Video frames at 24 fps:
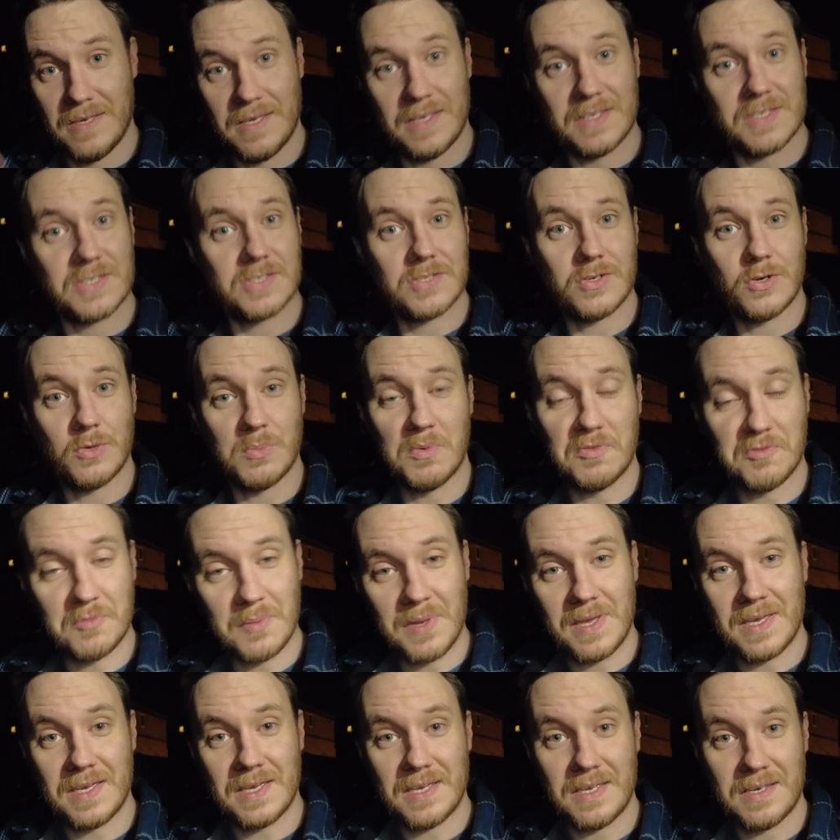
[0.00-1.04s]
it's suitable for
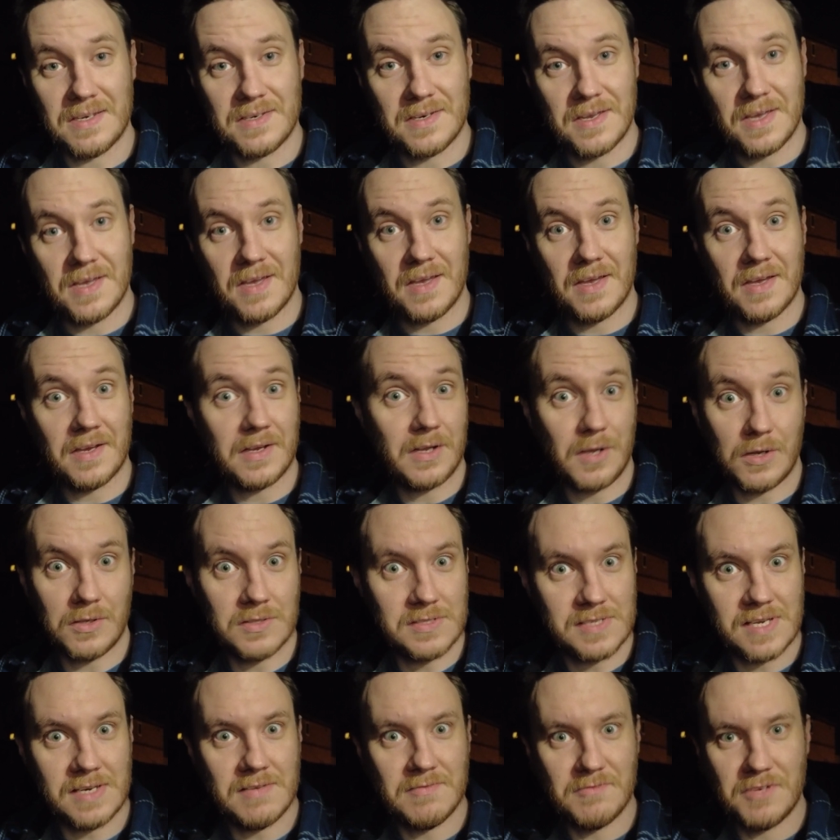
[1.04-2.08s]
making
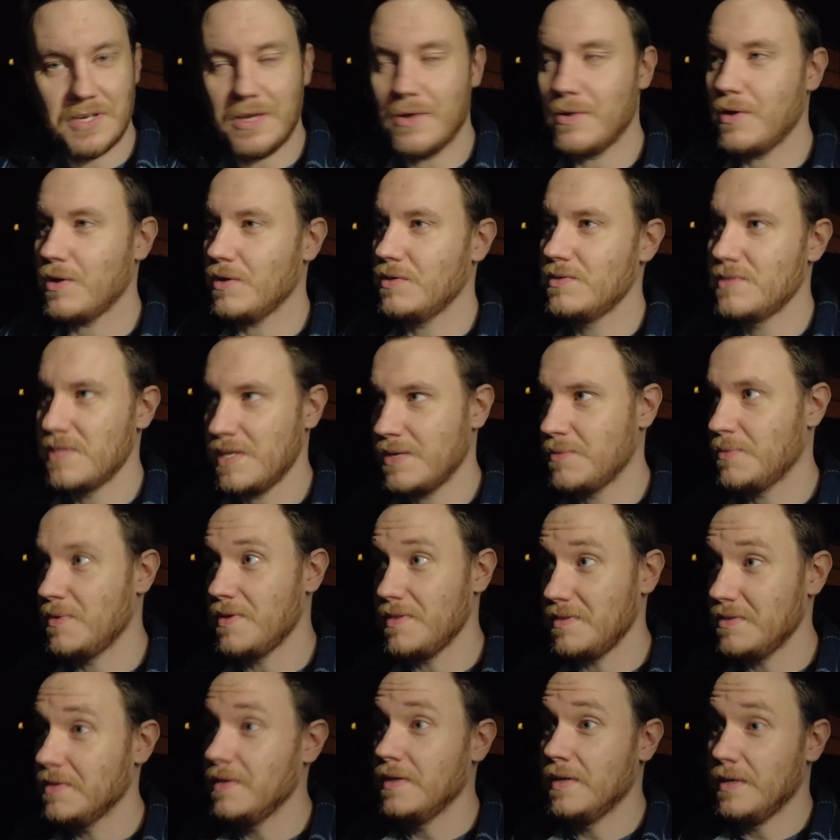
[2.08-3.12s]
content, video content
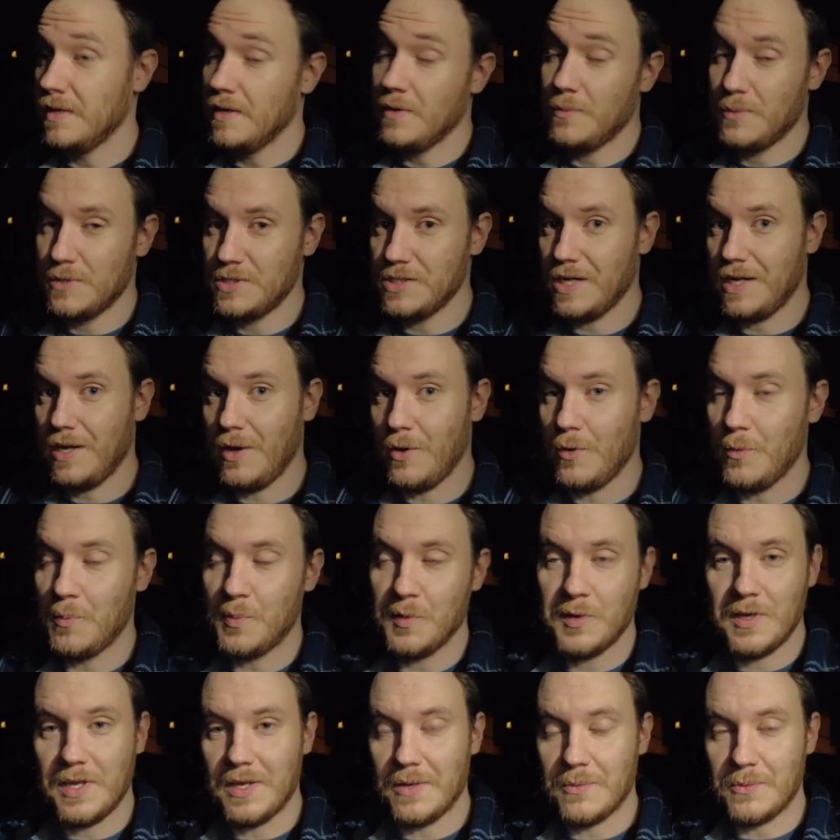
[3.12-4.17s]
with, which I hope
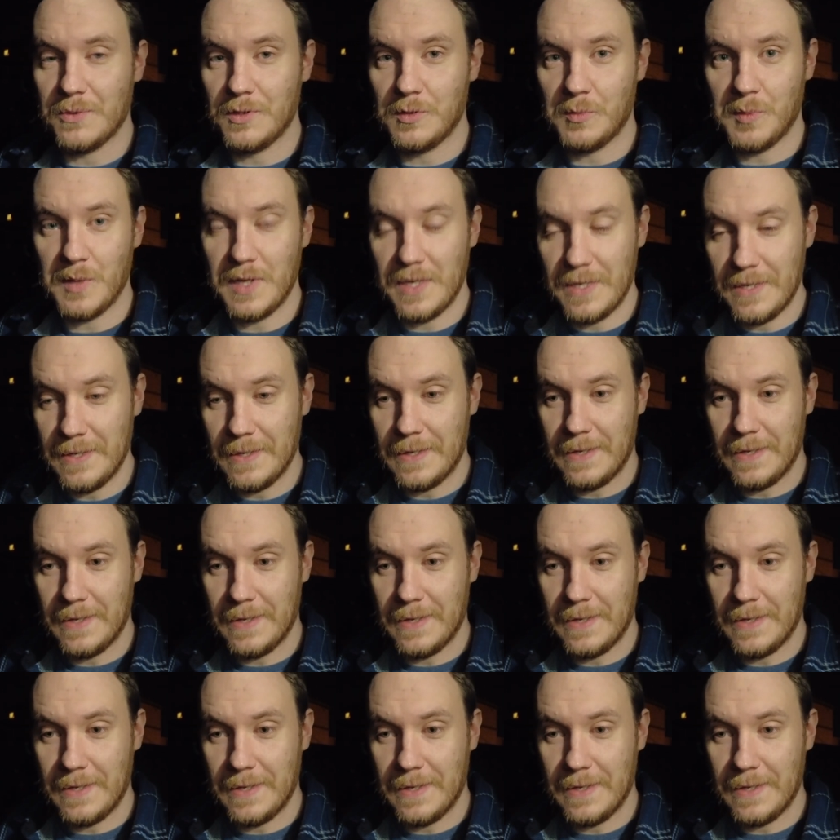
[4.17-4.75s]
it will be.